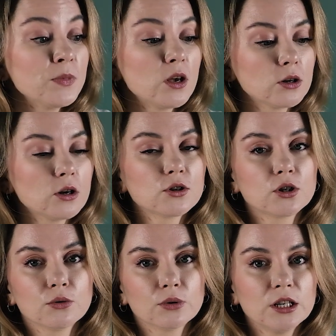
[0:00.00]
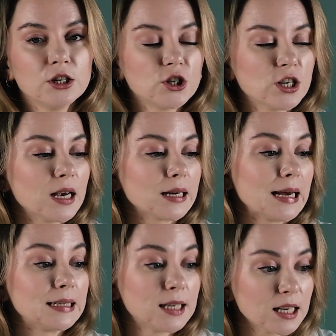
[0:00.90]
You can also initiate
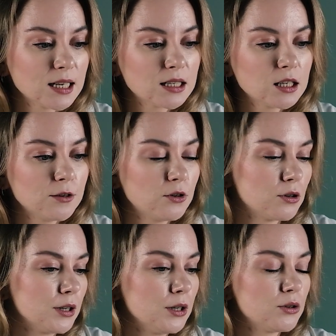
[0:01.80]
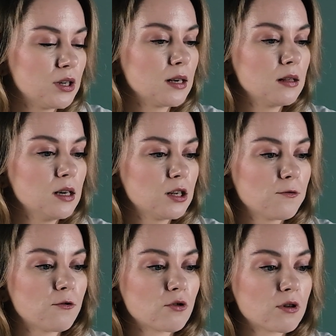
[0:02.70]
a ticket if you're using this
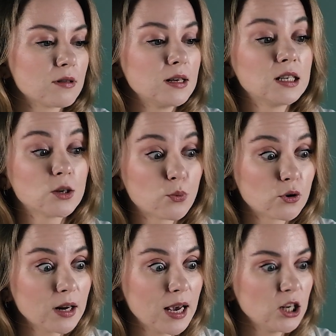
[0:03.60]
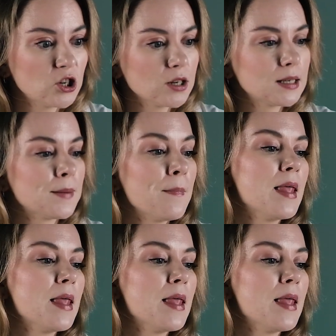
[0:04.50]
for the support agents,